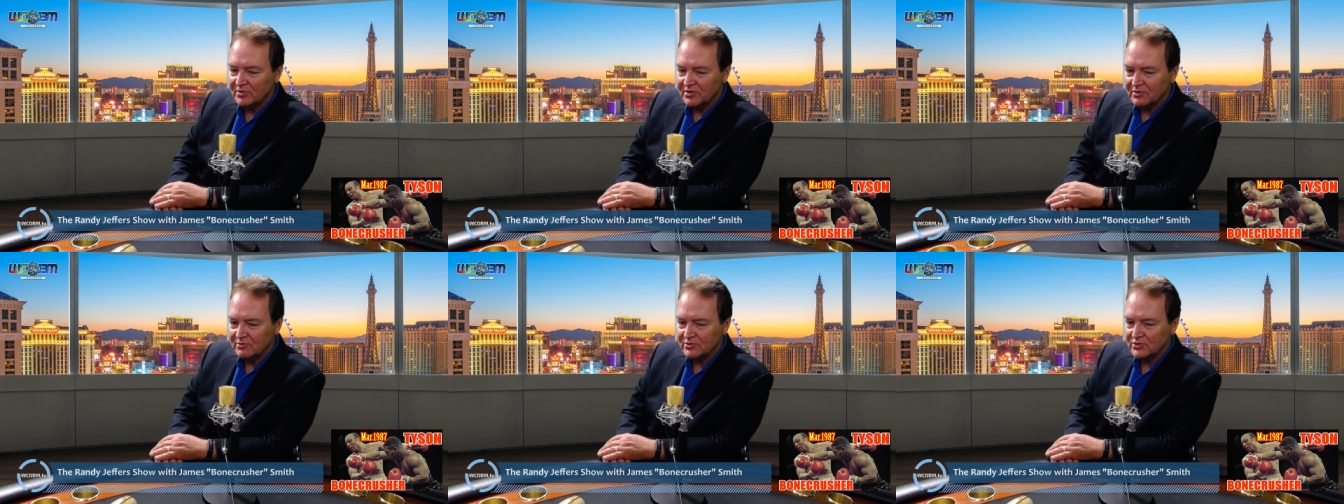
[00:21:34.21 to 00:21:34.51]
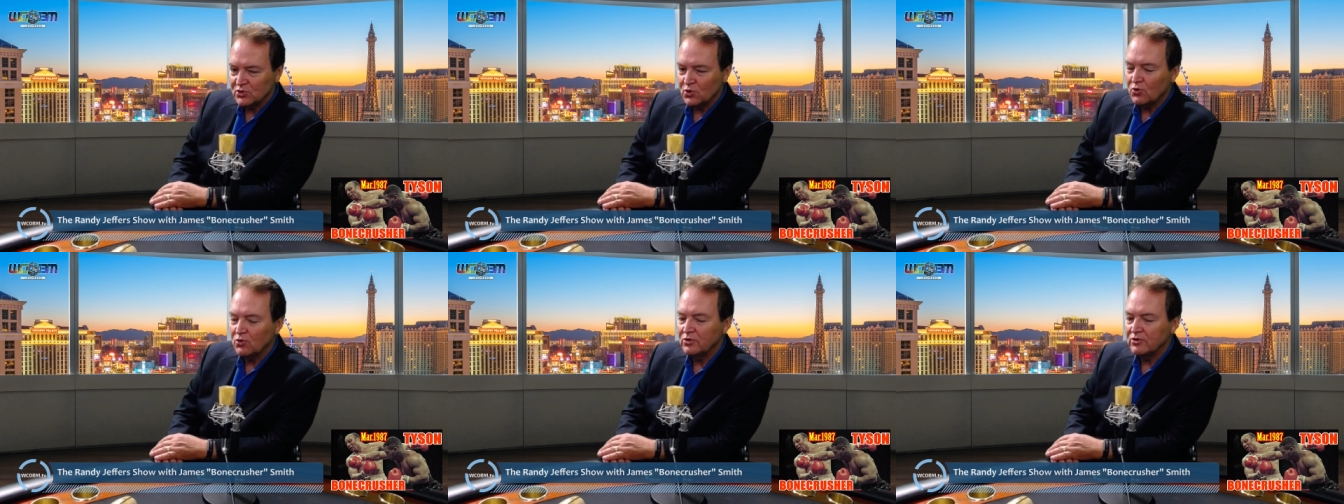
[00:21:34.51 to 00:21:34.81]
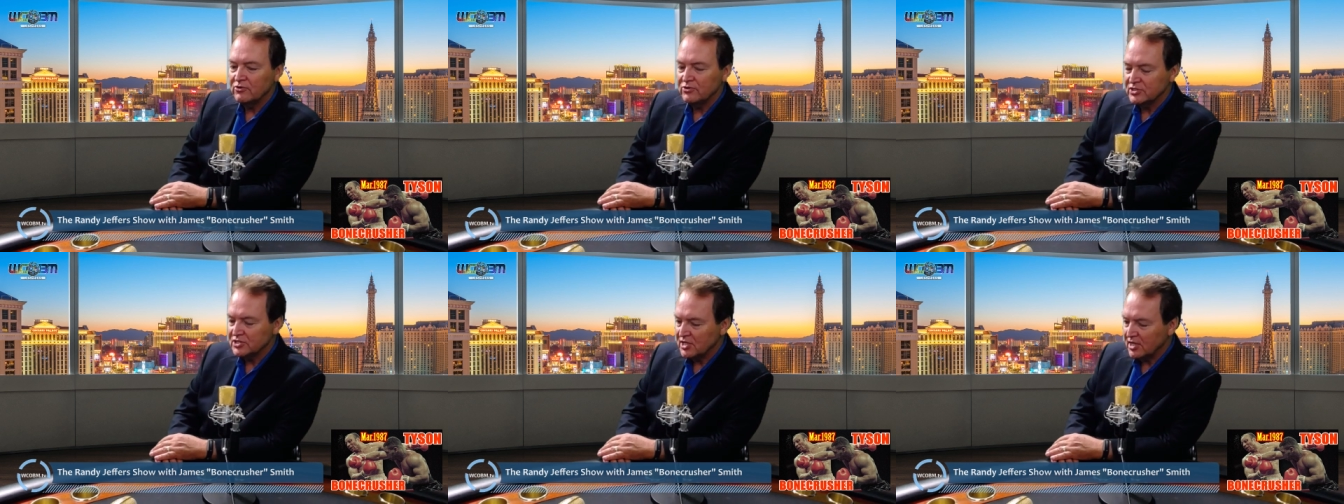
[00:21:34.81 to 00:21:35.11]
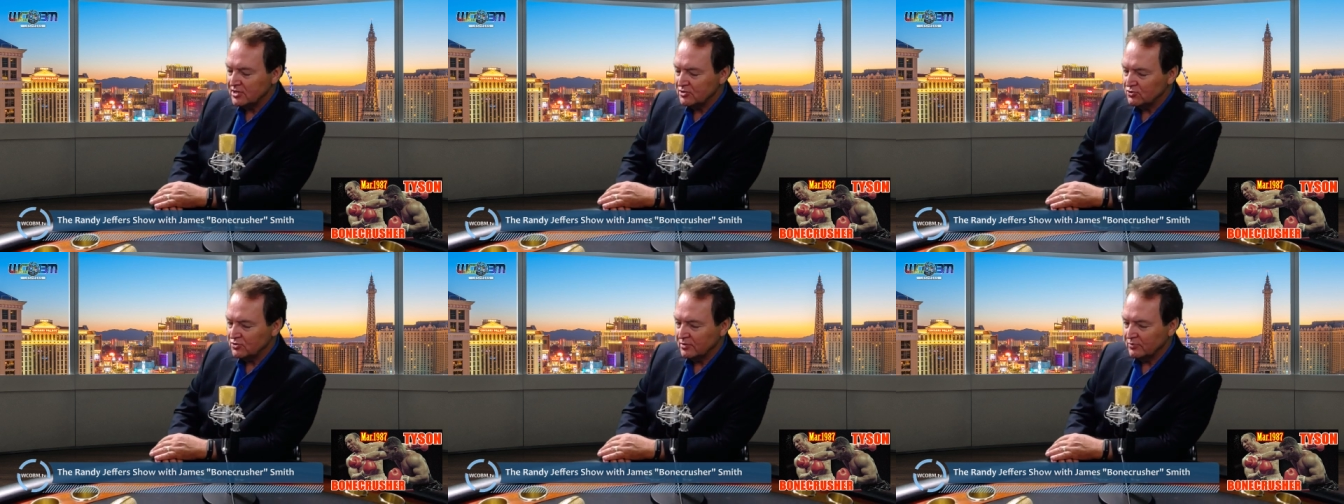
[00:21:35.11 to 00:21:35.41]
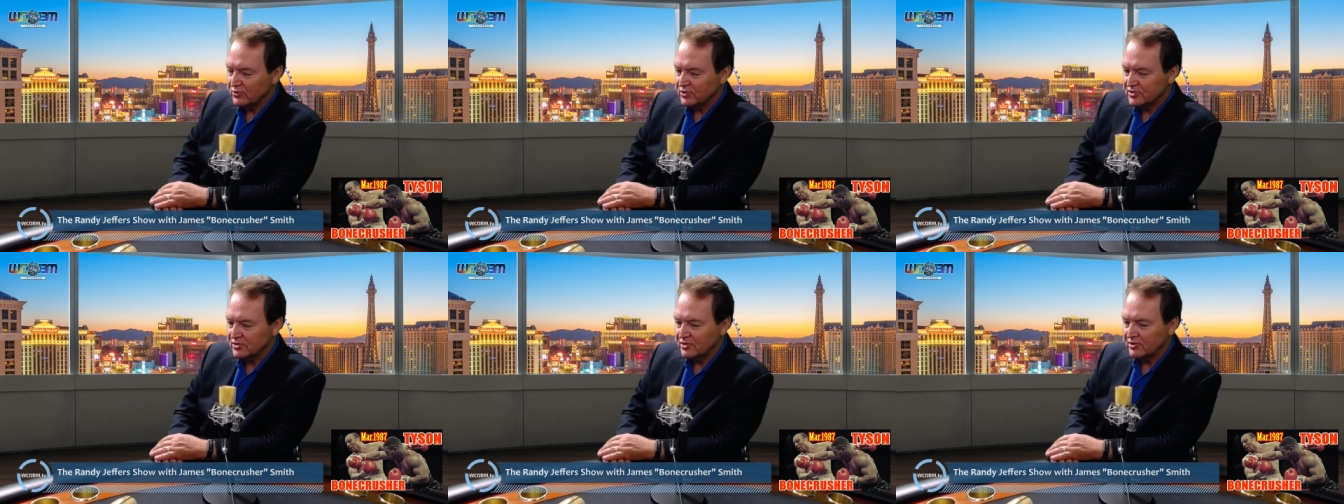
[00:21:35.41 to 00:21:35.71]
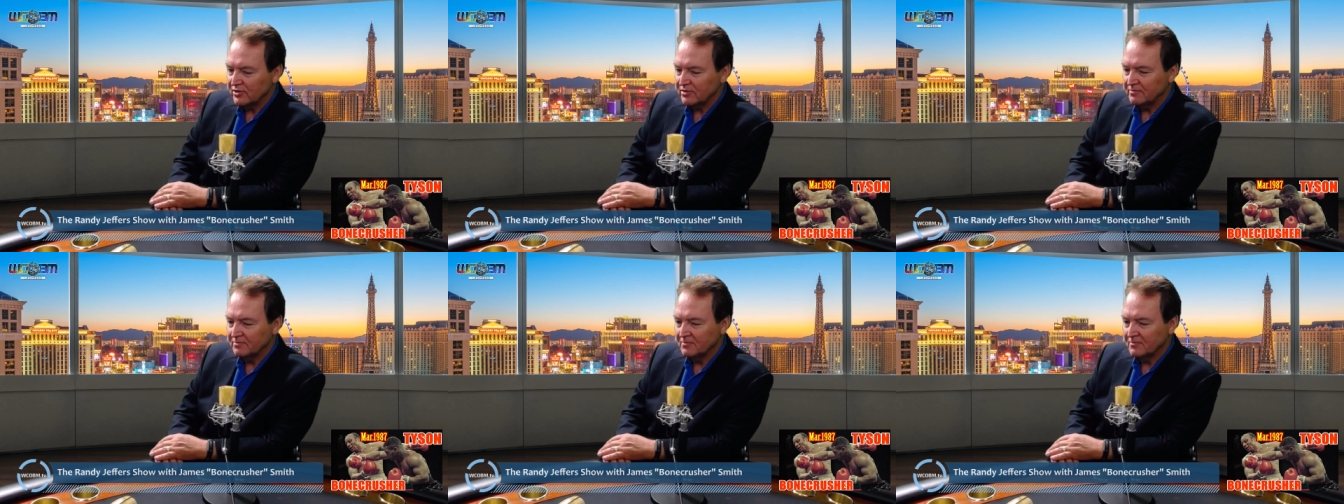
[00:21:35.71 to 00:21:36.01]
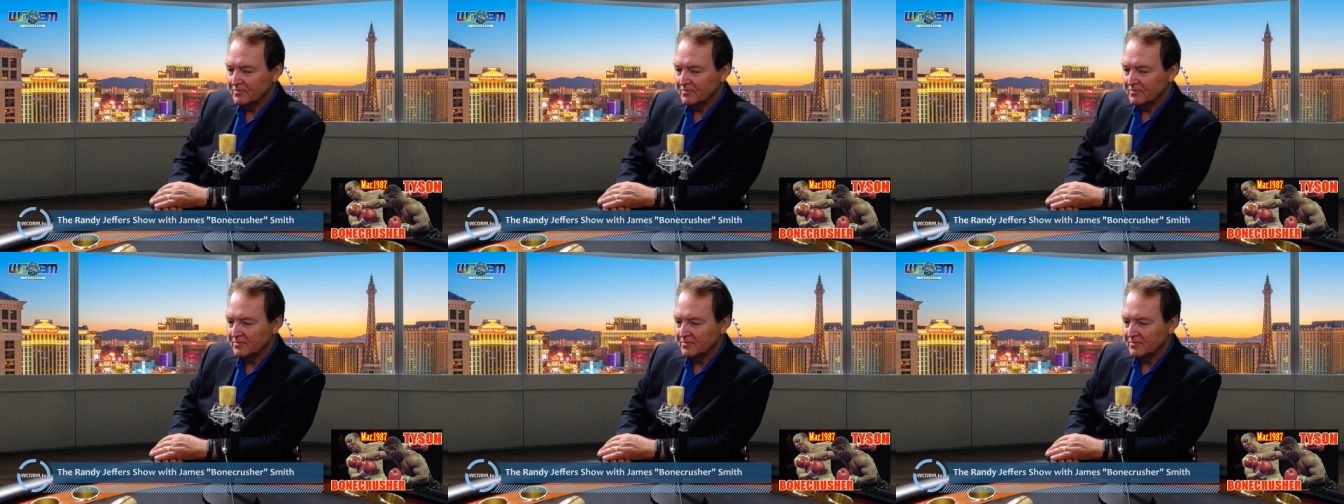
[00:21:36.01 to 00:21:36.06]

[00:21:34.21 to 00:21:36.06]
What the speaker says: But there was a whole other side to him, wasn't there?